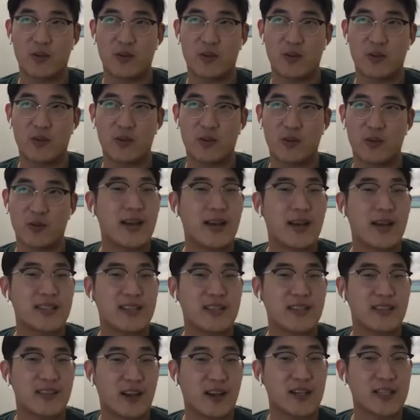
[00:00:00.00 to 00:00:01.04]
maximizing the
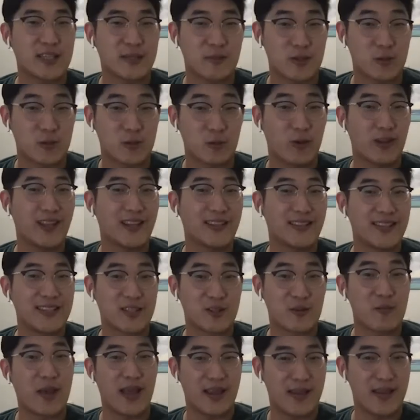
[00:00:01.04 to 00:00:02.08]
customer's willingness to
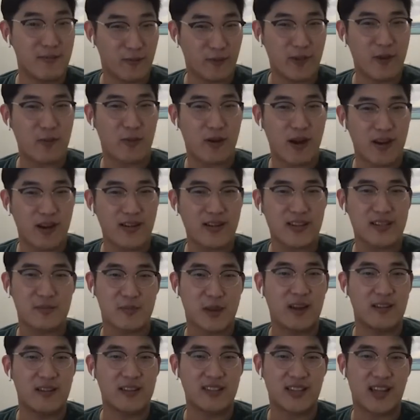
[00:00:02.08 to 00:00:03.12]
pay for their products by
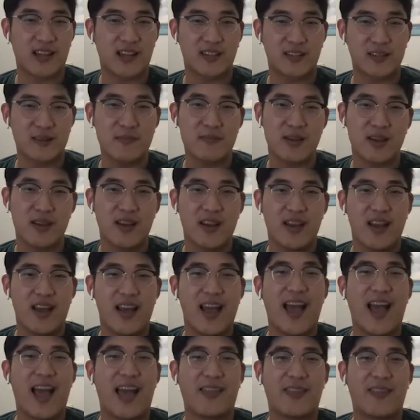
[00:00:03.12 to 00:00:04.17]
understanding them,
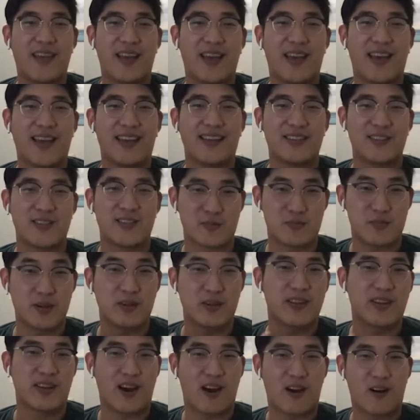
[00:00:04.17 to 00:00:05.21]
and then just
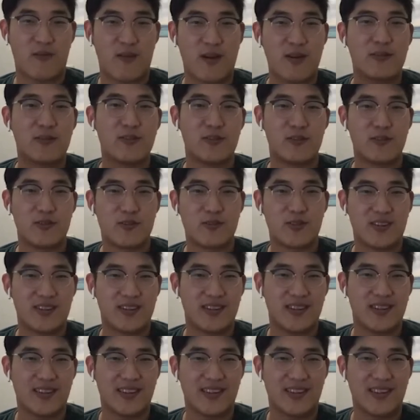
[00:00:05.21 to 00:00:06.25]
building our revenue
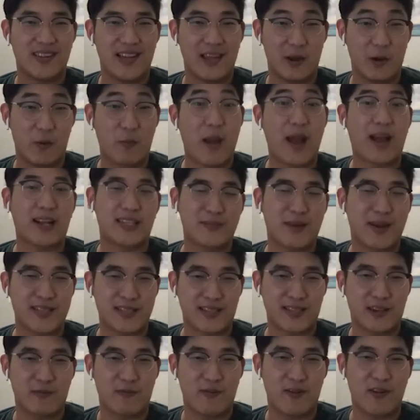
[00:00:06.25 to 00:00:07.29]
or
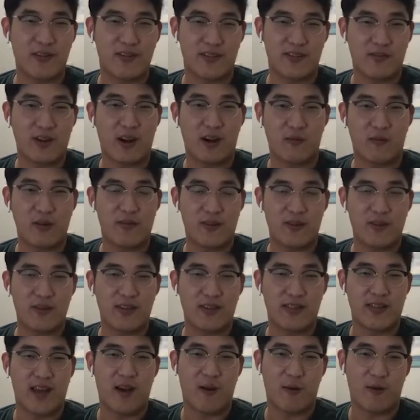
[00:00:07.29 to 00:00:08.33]
maximizing our
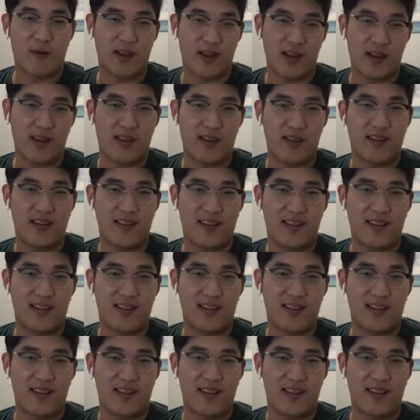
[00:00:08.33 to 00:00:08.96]
revenue in that way.